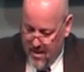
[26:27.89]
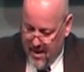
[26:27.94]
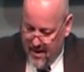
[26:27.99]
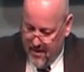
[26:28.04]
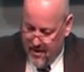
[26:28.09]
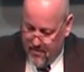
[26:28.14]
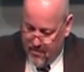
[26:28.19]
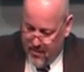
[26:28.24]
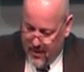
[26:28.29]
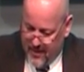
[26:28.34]
be
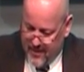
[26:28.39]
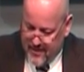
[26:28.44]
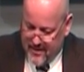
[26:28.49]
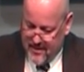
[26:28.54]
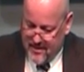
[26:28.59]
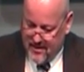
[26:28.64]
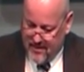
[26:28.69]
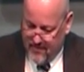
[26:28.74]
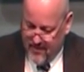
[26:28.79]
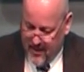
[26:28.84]
in the
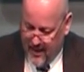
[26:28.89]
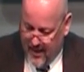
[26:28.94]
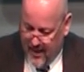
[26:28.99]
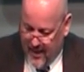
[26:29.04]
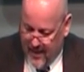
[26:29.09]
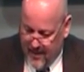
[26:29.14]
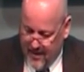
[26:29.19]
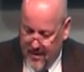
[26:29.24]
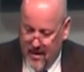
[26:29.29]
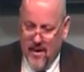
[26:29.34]
presence of
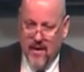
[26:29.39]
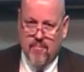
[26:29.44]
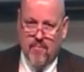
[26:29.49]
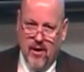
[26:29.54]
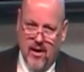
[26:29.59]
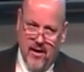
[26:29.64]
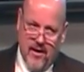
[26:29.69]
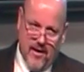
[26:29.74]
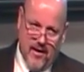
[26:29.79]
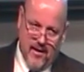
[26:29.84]
God.
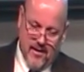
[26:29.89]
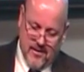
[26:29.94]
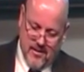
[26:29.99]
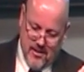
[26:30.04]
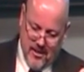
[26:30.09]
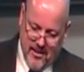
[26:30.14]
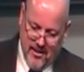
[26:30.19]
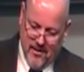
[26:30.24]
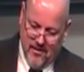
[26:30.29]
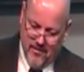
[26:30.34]
But
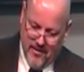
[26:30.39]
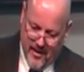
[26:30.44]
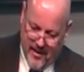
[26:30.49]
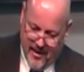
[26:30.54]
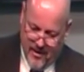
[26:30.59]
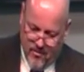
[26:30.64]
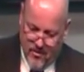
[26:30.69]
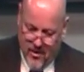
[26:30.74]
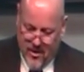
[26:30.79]
until then,